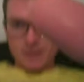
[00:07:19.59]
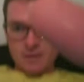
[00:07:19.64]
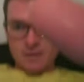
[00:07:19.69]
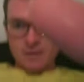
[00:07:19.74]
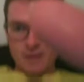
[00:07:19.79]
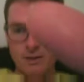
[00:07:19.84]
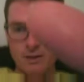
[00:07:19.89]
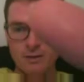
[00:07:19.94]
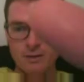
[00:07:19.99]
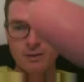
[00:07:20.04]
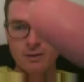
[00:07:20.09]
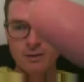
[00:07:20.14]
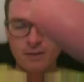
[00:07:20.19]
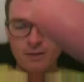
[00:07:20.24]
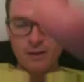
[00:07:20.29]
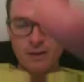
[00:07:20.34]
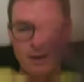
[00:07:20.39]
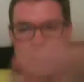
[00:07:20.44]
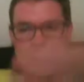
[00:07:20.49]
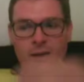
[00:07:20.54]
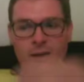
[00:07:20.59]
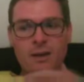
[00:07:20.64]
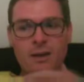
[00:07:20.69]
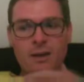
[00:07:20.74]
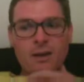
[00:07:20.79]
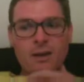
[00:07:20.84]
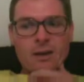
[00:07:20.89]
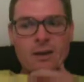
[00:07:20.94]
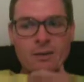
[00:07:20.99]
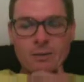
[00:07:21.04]
cycle,
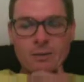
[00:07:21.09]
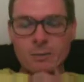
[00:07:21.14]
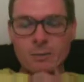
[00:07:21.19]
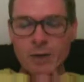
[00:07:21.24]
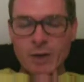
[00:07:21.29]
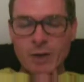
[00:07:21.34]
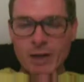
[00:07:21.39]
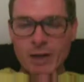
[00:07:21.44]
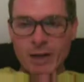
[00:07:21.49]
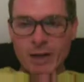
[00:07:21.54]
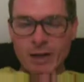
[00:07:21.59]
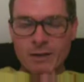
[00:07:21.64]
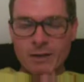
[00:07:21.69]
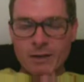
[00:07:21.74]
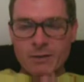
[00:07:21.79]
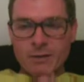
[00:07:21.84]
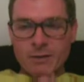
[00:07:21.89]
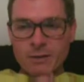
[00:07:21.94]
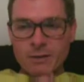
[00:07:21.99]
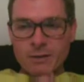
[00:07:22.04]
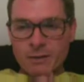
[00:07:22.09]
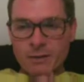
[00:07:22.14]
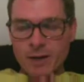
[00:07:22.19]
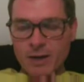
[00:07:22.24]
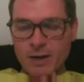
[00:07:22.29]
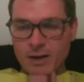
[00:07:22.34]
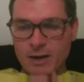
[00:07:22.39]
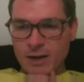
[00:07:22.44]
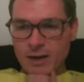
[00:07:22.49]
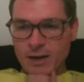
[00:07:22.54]
uh, from what I have
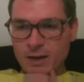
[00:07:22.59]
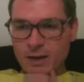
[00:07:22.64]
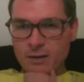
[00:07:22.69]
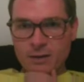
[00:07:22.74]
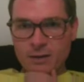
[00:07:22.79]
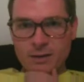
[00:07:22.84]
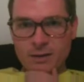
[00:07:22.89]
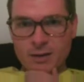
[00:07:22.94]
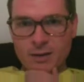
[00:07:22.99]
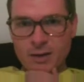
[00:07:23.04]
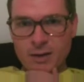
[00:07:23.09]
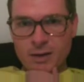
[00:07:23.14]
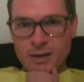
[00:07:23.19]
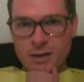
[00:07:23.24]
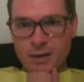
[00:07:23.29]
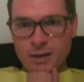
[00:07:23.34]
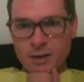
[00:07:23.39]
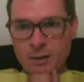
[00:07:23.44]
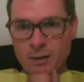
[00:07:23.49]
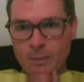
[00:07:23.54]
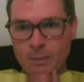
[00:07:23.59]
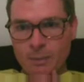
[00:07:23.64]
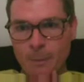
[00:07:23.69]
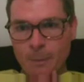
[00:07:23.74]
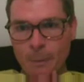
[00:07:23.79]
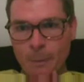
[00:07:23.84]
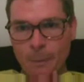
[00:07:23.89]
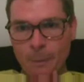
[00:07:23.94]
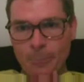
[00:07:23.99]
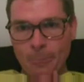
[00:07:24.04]
right now.
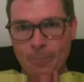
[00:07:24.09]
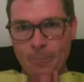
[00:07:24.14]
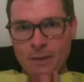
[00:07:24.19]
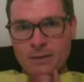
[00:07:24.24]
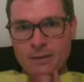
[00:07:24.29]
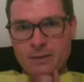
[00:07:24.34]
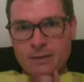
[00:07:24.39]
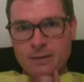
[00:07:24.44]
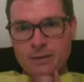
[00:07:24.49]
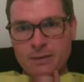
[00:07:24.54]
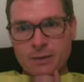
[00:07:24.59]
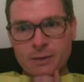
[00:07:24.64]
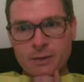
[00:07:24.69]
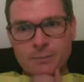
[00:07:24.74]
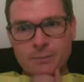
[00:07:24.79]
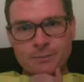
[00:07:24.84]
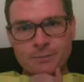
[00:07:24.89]
So